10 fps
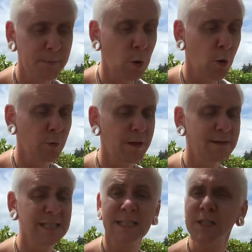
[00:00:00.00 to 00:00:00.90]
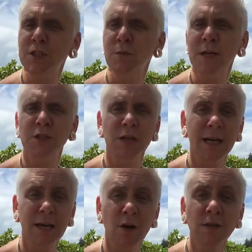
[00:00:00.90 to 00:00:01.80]
or there is a situation
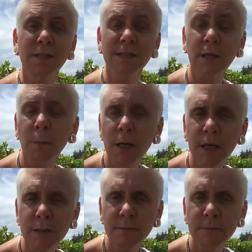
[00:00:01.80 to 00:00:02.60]
I can't stomach,